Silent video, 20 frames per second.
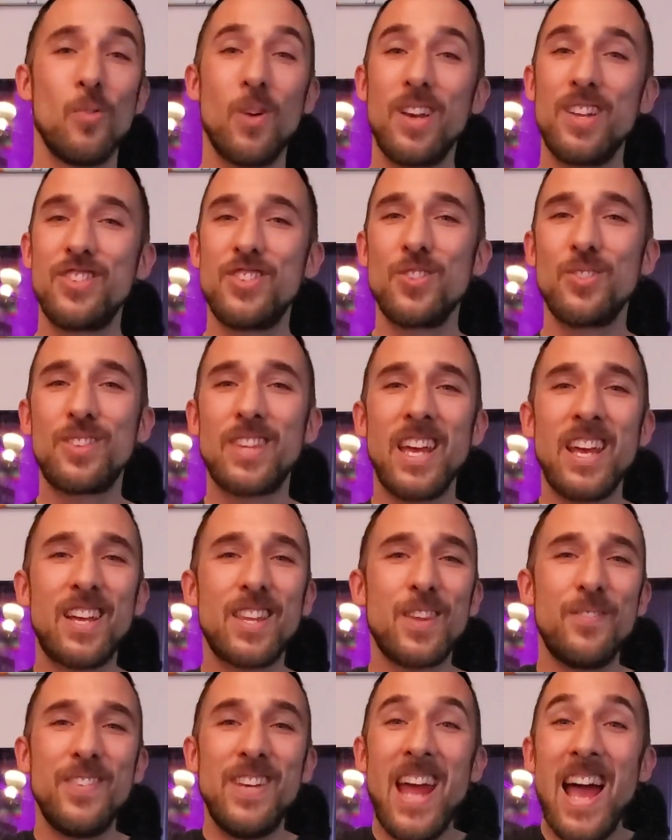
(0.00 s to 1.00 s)
What did you
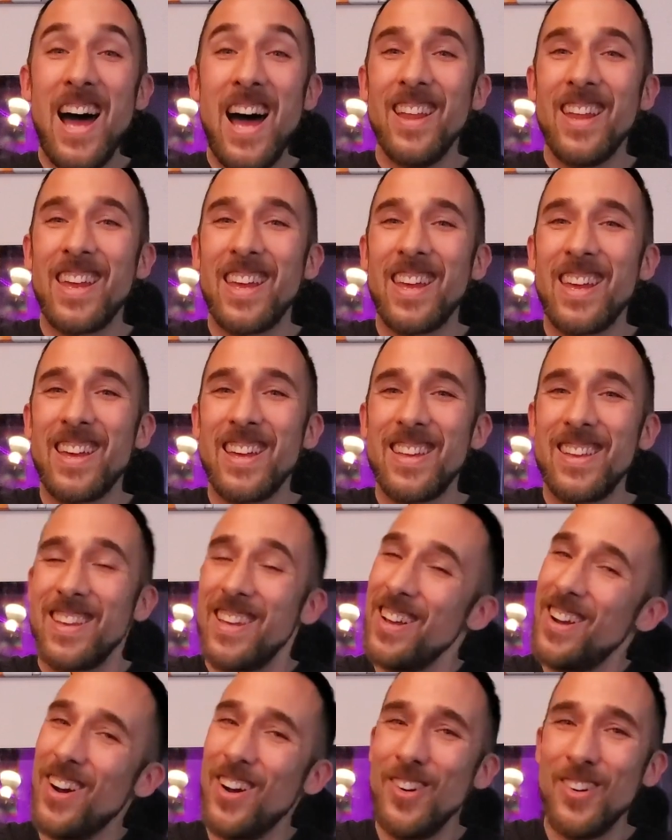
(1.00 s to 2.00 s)
think of the finale?
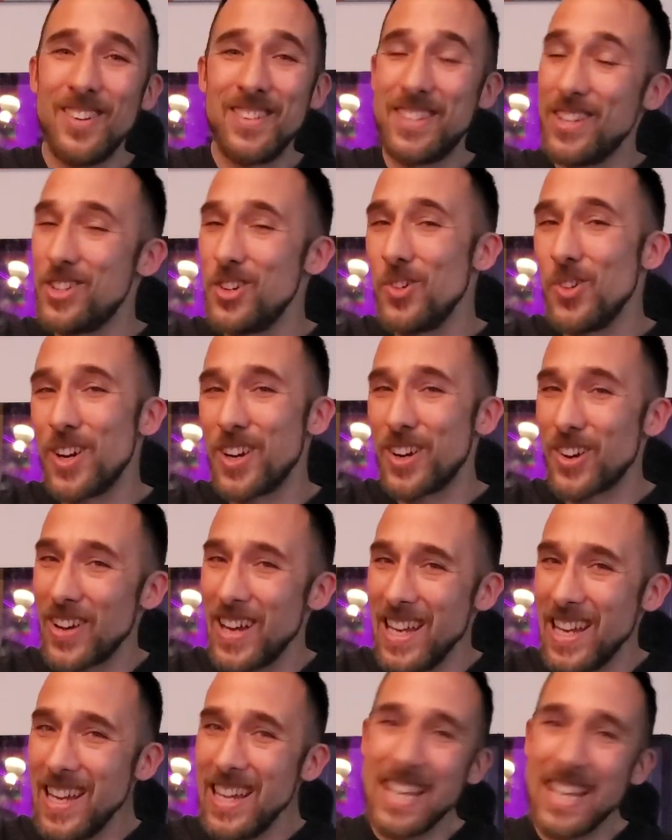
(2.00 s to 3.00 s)
You know, did you
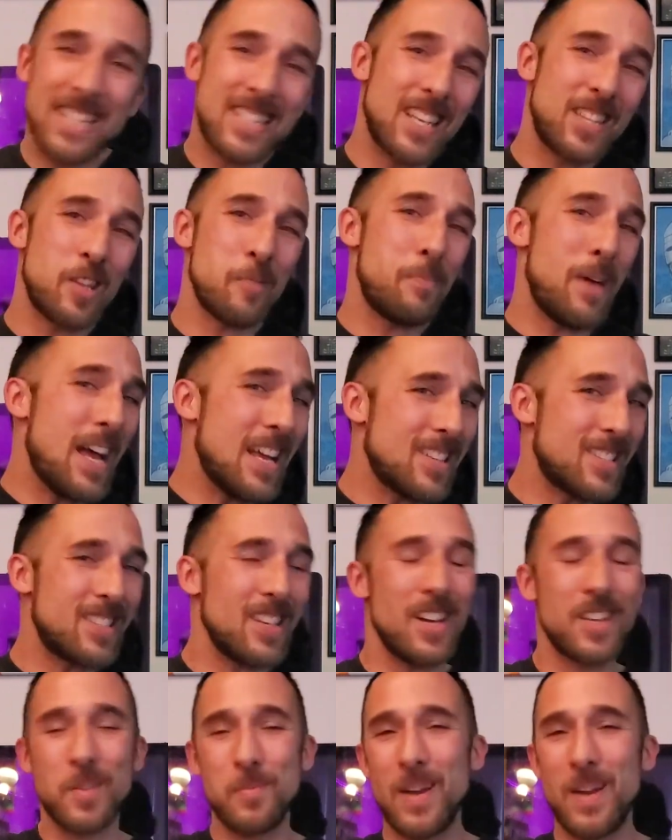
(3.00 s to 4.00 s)
agree? Is it the
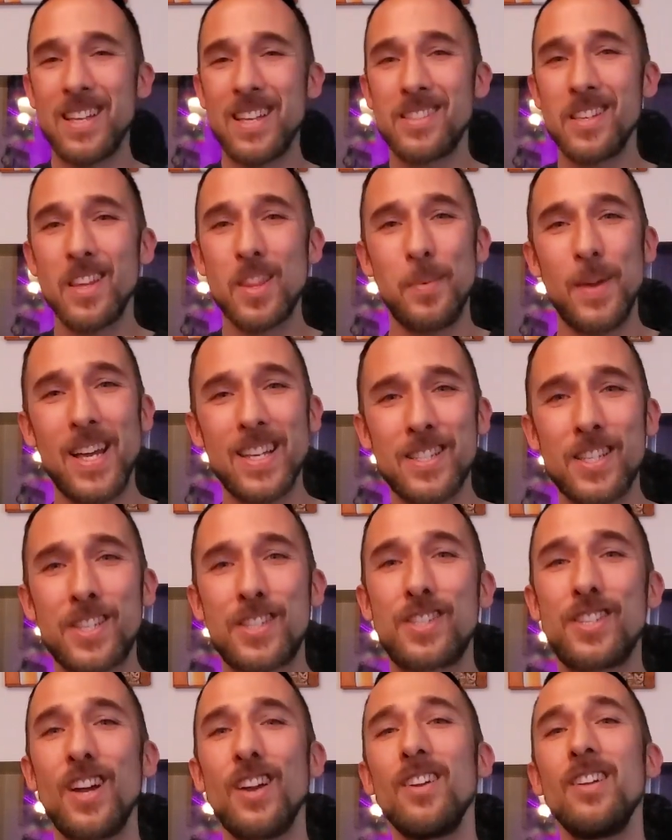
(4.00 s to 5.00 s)
best of the best of the
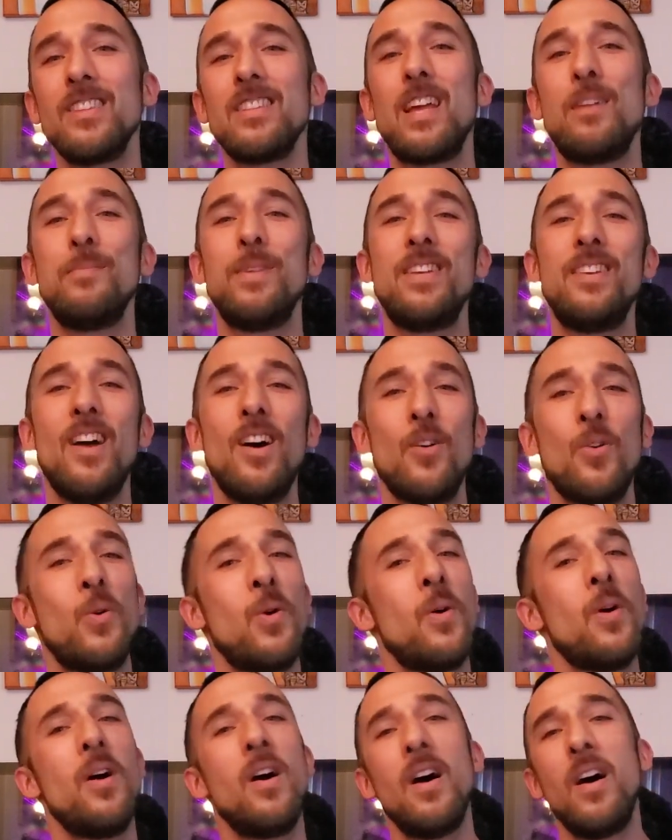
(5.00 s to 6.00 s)
best, sir? Let me know.
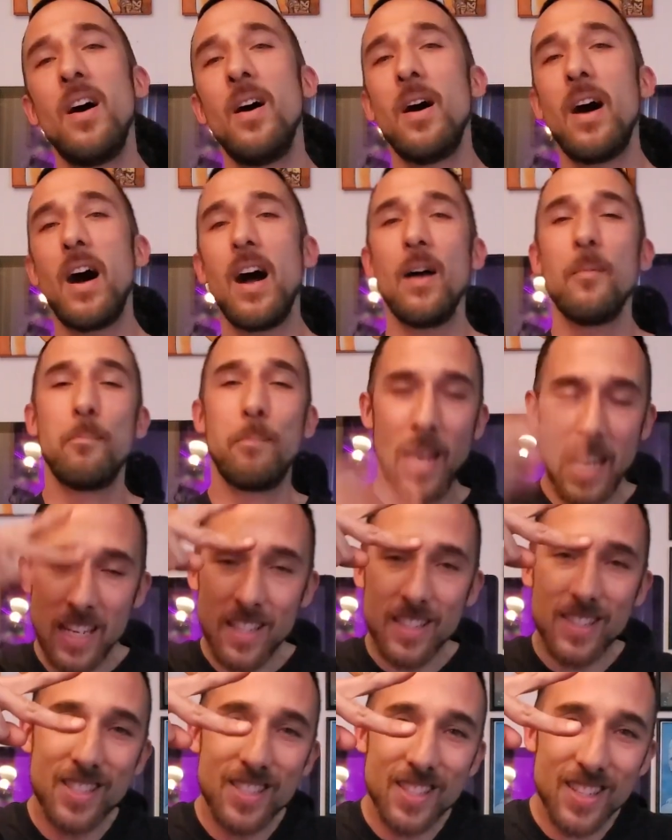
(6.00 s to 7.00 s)

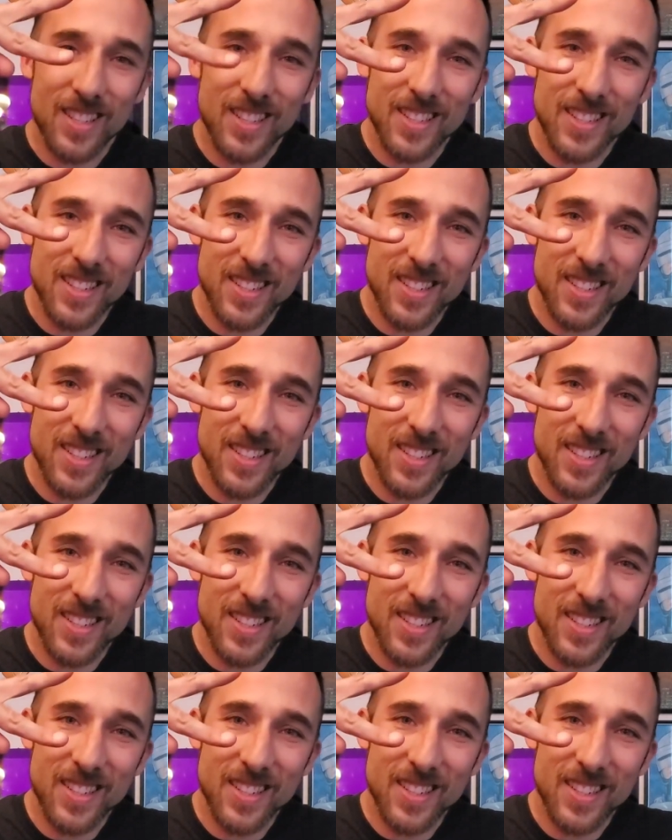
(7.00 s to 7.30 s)
Peace.